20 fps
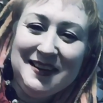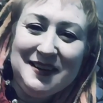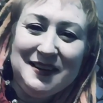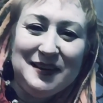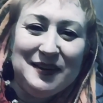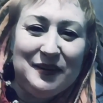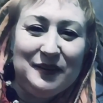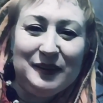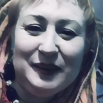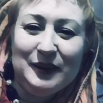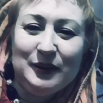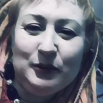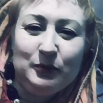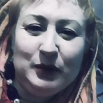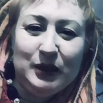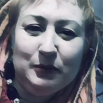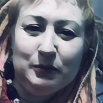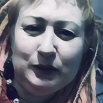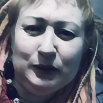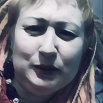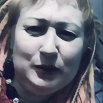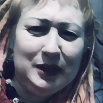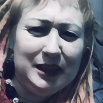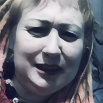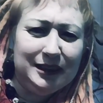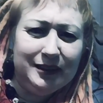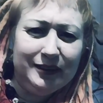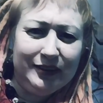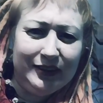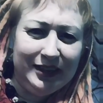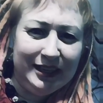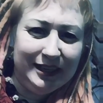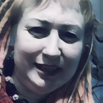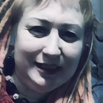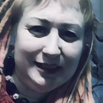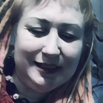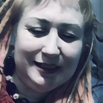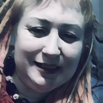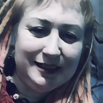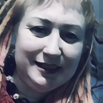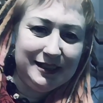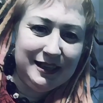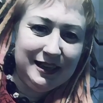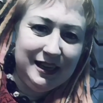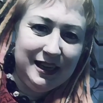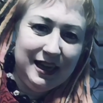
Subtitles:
You know, little people doing little things